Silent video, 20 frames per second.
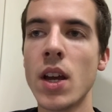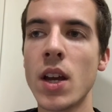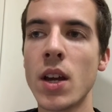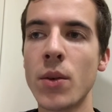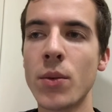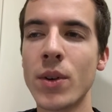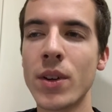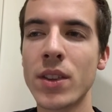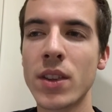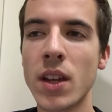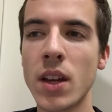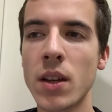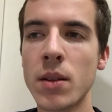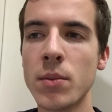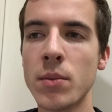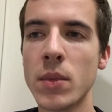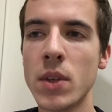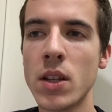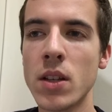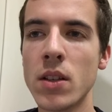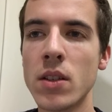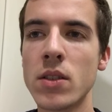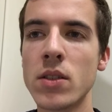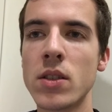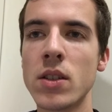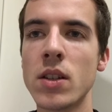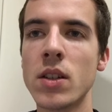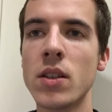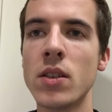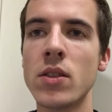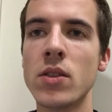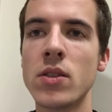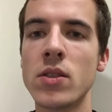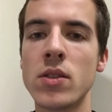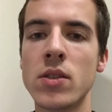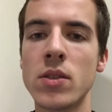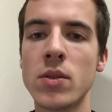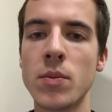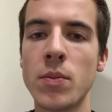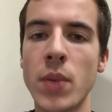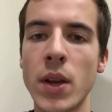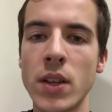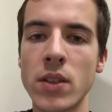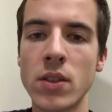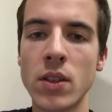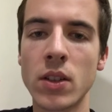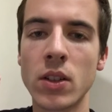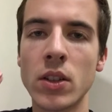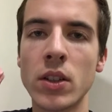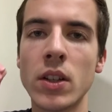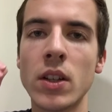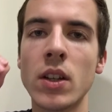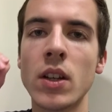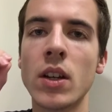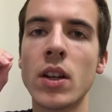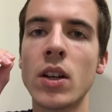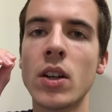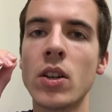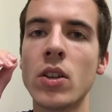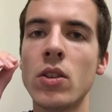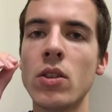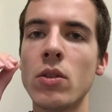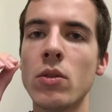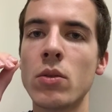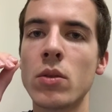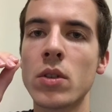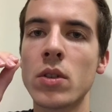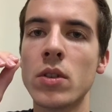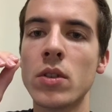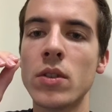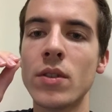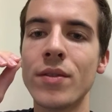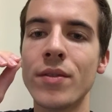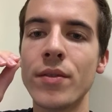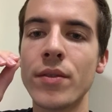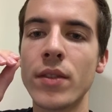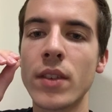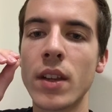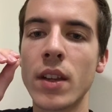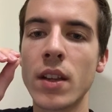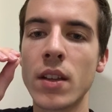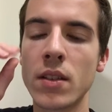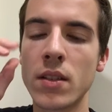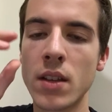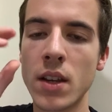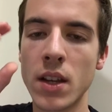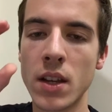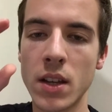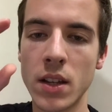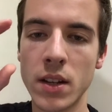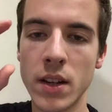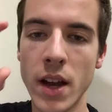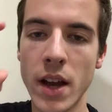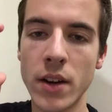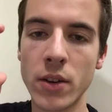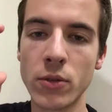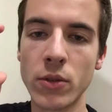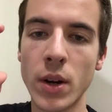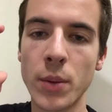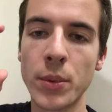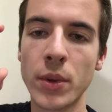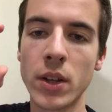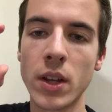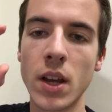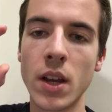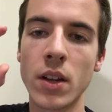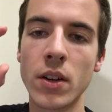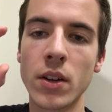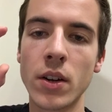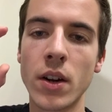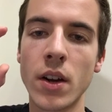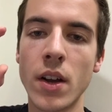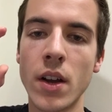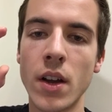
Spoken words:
And what that means is basically you can take a nanoreplicator,